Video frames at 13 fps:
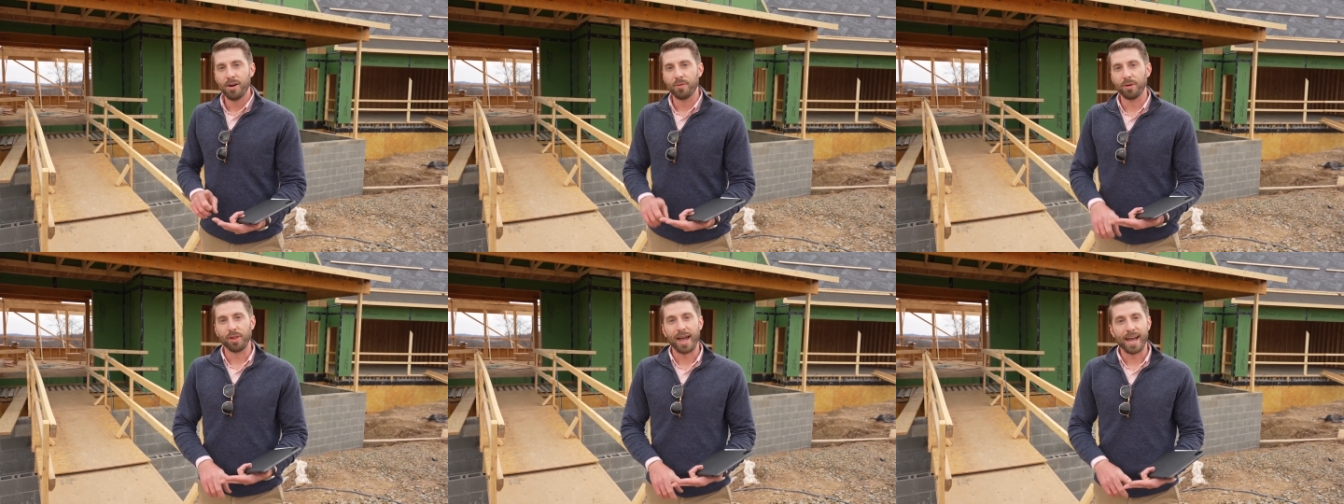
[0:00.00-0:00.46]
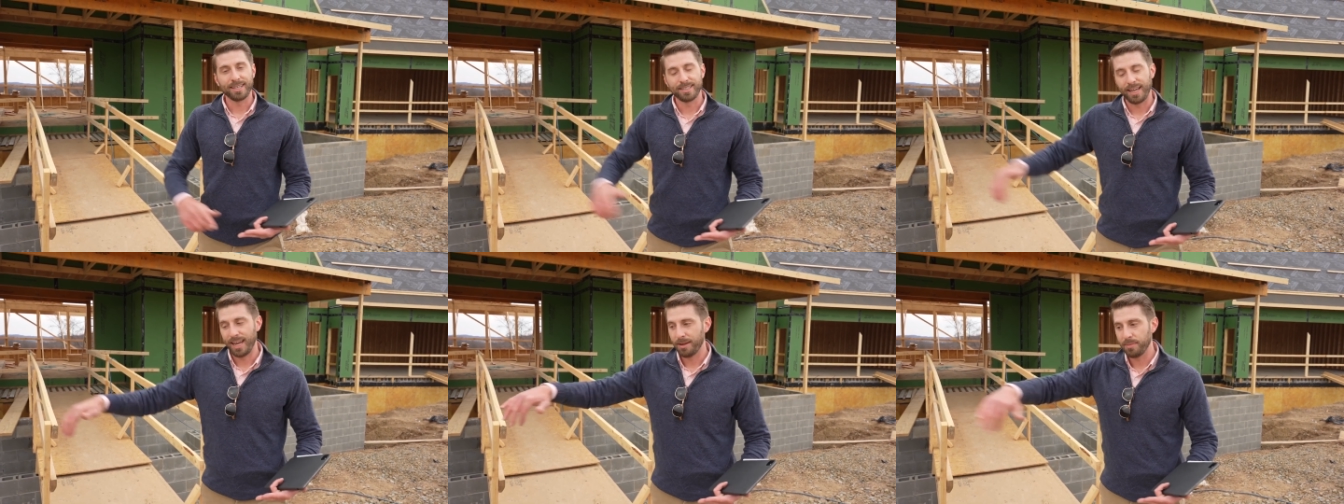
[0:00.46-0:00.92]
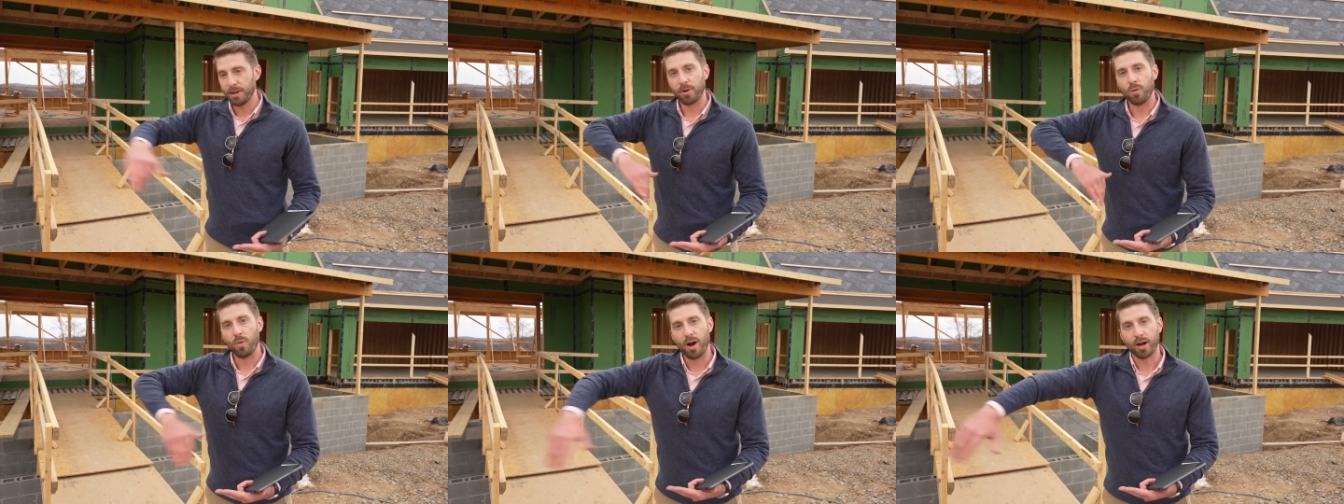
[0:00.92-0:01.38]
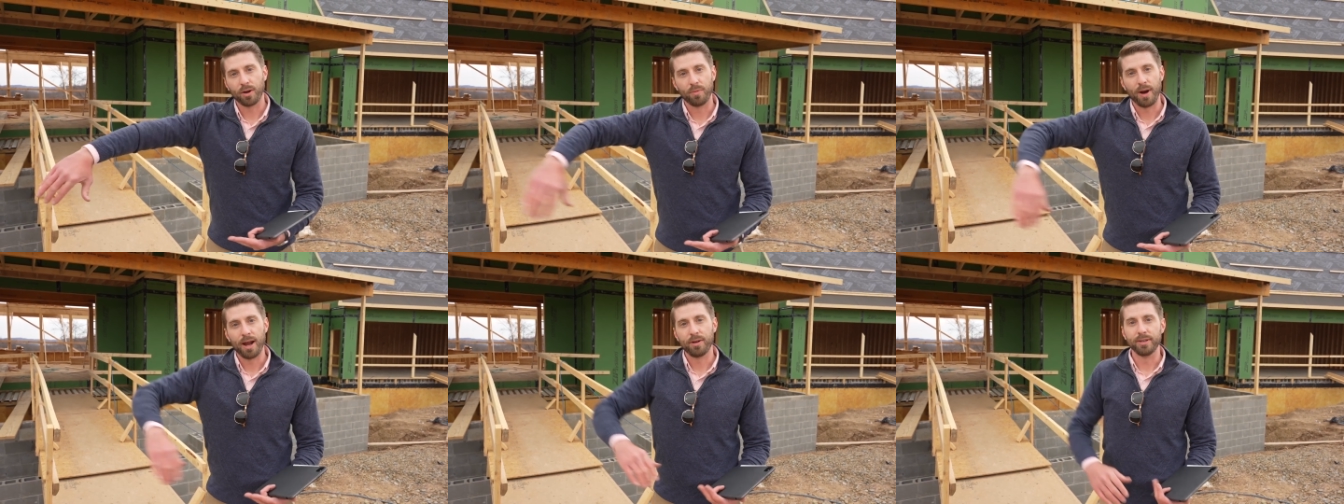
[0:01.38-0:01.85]
relax, and be able to walk
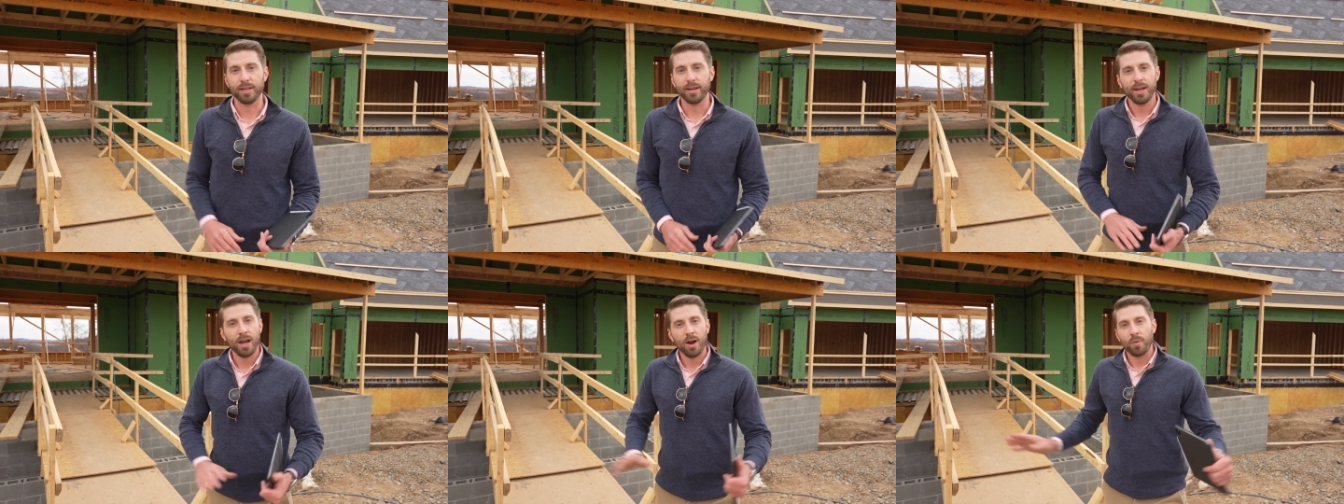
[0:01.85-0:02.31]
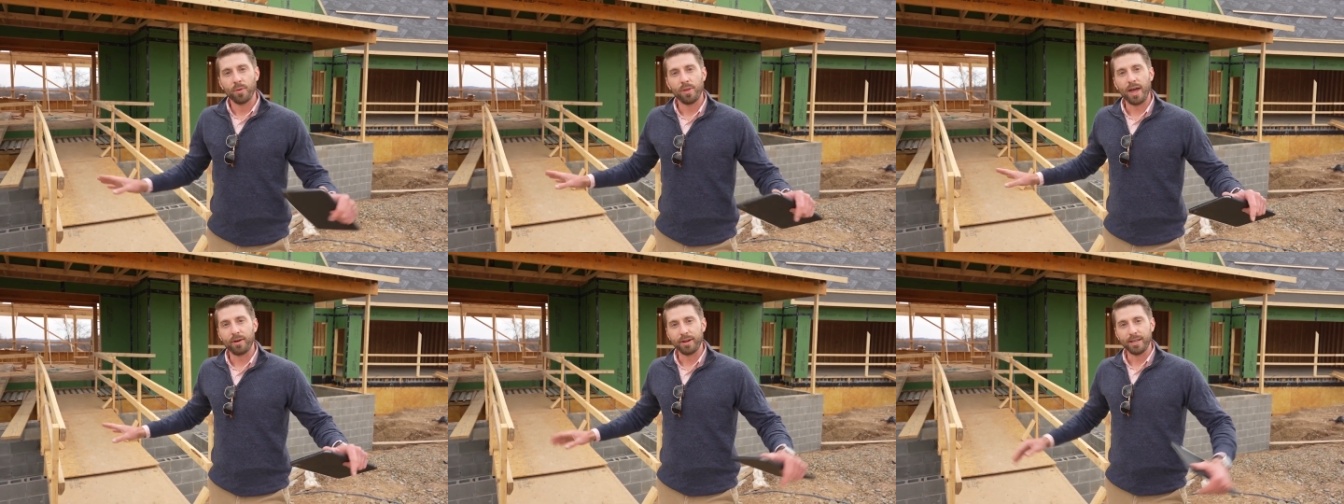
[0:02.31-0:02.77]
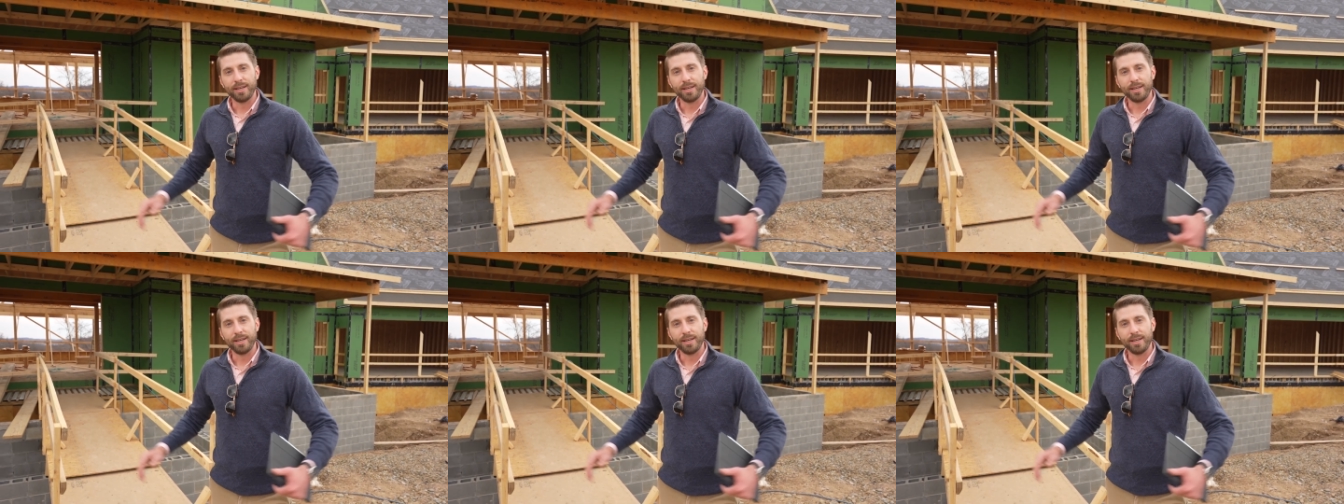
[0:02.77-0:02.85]
around it without